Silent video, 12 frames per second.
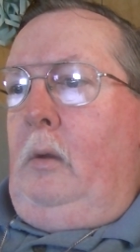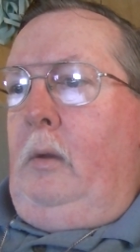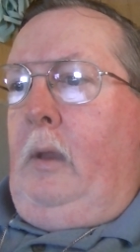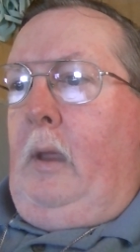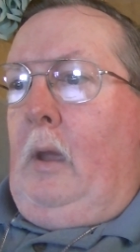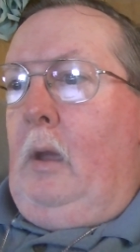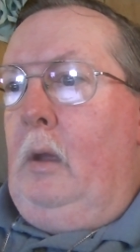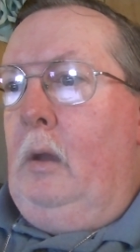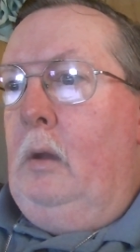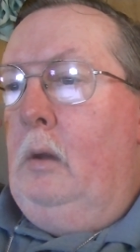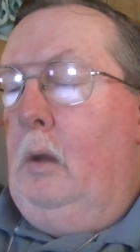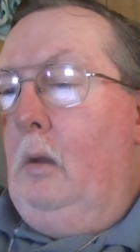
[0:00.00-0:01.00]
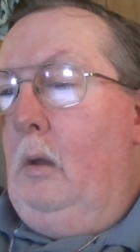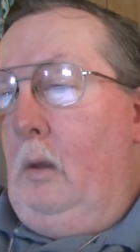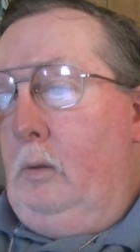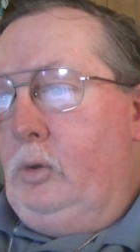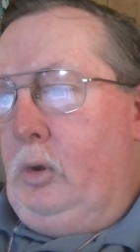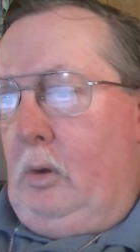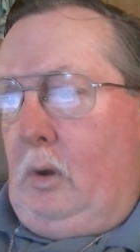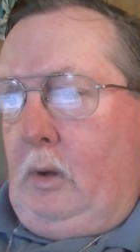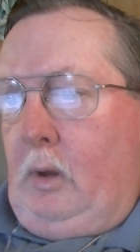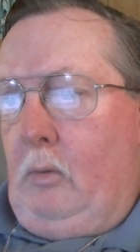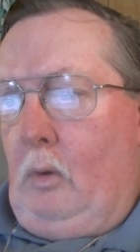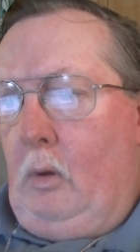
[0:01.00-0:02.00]
Yeah, uh, I still I
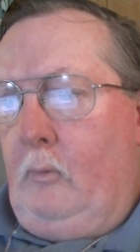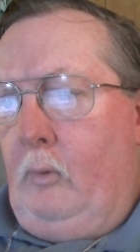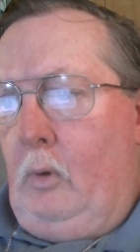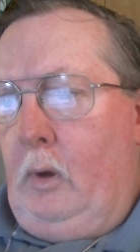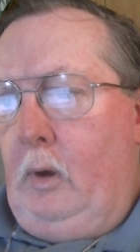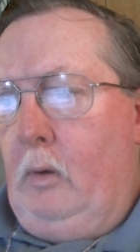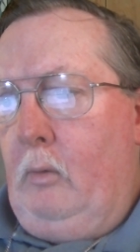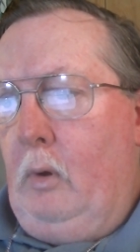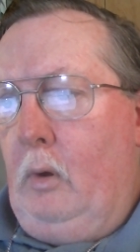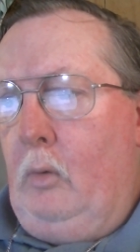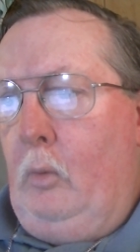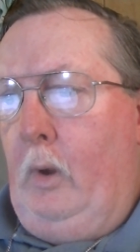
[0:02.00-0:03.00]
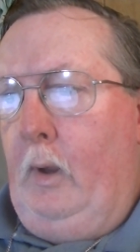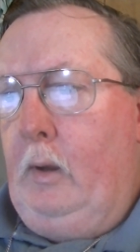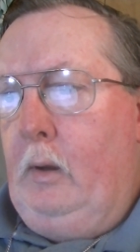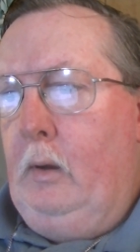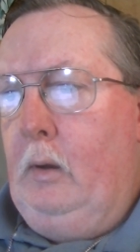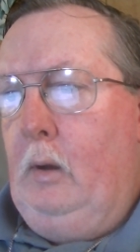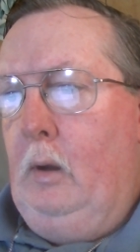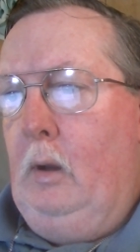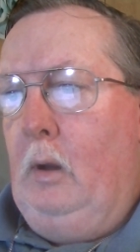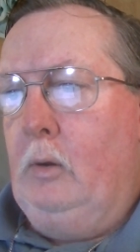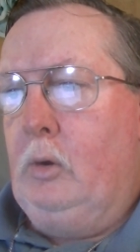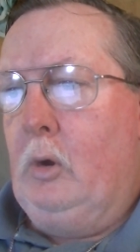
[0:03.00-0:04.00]
gotta look for it here real quick.
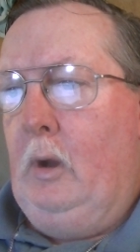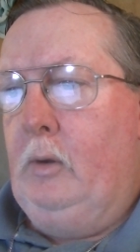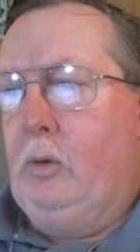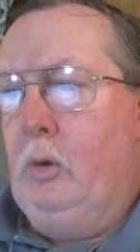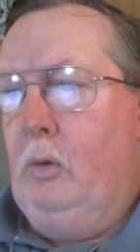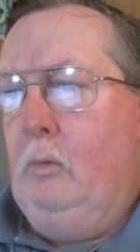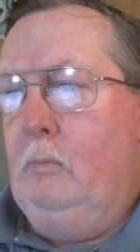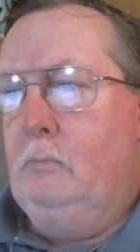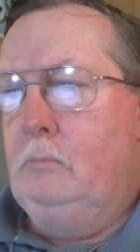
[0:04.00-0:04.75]
Uh, try to.